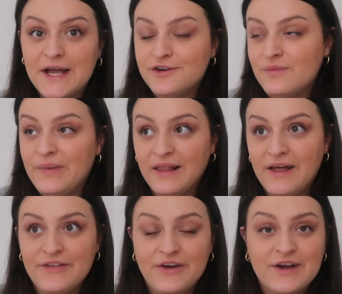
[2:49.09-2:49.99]
I don't buy
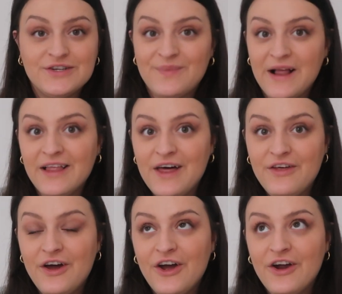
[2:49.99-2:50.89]
leather, I don't buy
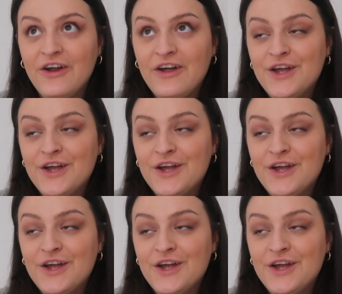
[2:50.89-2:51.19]
leather.